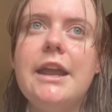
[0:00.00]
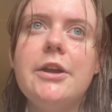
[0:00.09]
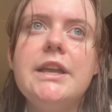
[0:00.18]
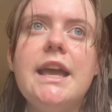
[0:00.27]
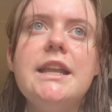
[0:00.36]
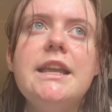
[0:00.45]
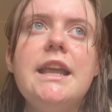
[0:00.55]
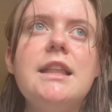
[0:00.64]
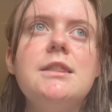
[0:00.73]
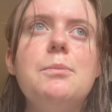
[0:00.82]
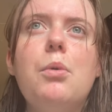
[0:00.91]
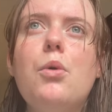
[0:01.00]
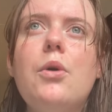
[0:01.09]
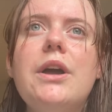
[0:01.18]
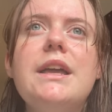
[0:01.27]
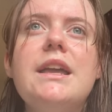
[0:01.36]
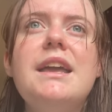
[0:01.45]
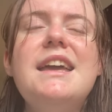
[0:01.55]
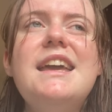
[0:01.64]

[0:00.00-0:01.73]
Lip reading: Arrietty and the boy